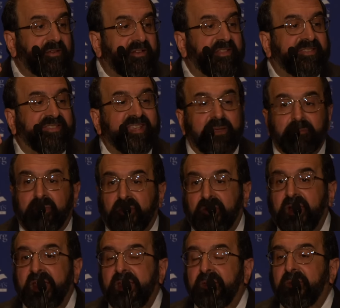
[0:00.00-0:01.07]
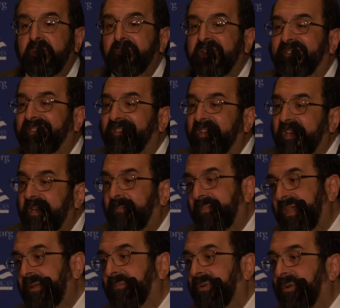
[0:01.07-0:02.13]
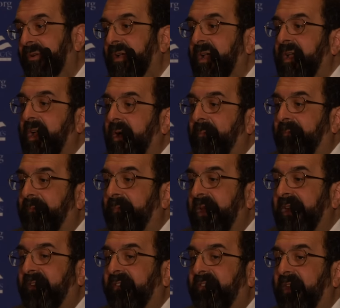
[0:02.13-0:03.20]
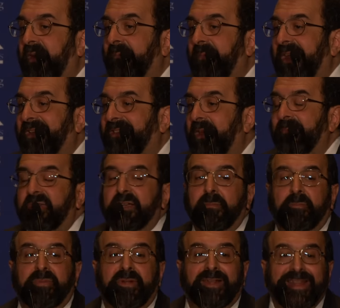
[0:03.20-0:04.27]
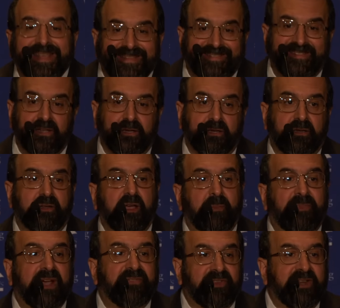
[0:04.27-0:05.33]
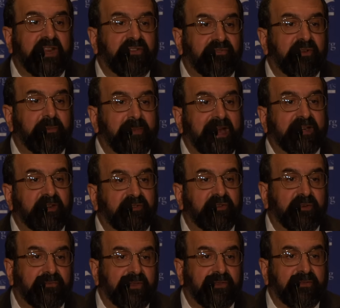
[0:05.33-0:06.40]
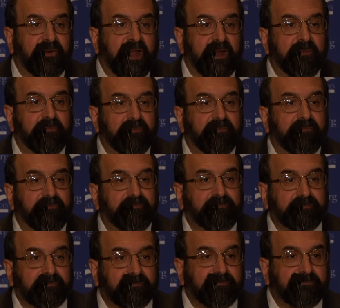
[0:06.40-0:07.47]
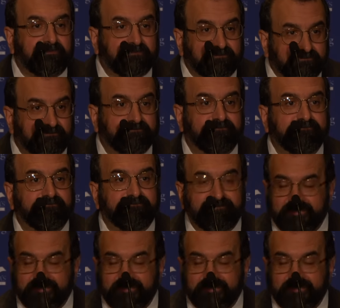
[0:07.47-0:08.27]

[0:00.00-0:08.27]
dissemble and mislead people into, and make them complacent about the nature and magnitude of the threat. Thank you